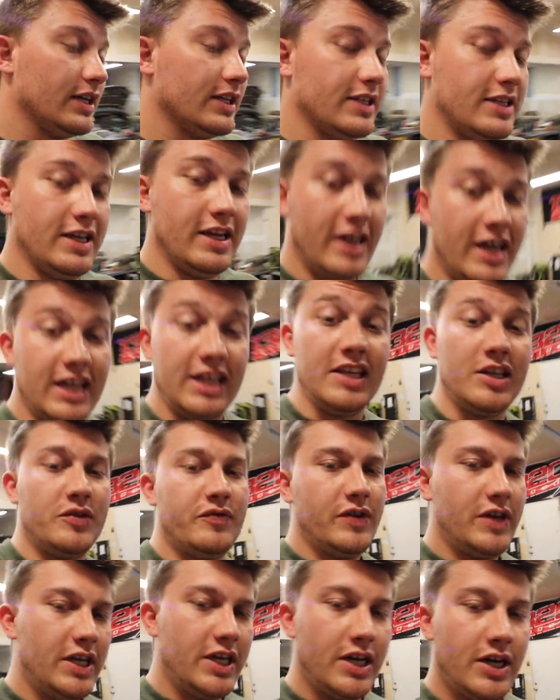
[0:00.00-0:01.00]
Today in this
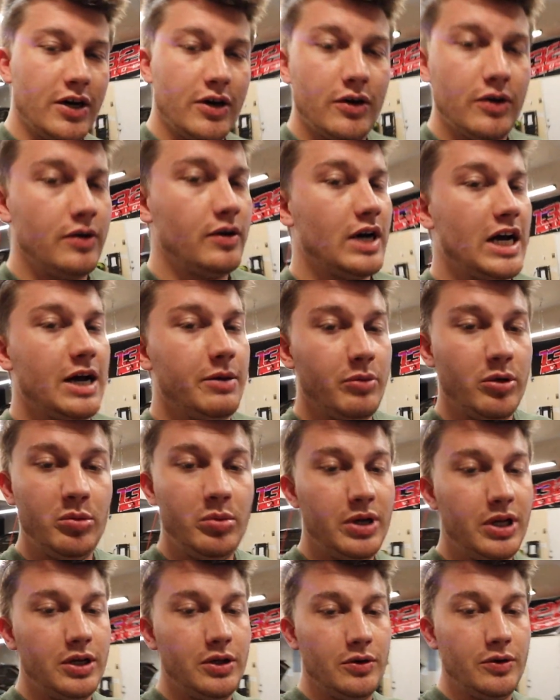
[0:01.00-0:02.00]
video, I'm going to
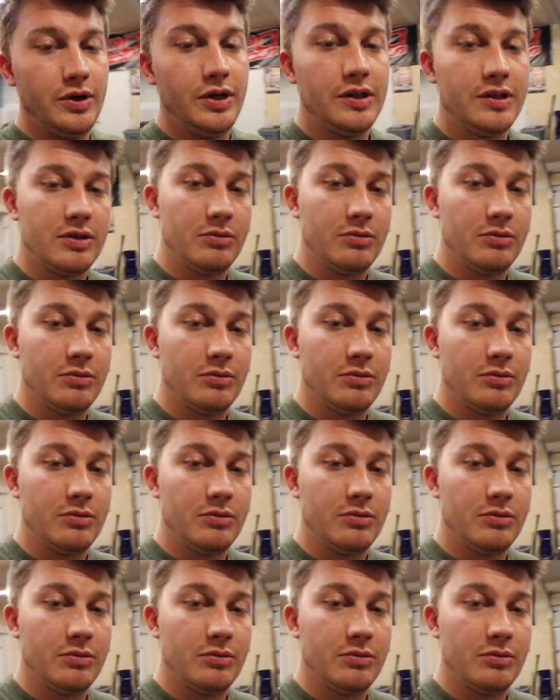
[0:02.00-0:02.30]
be doing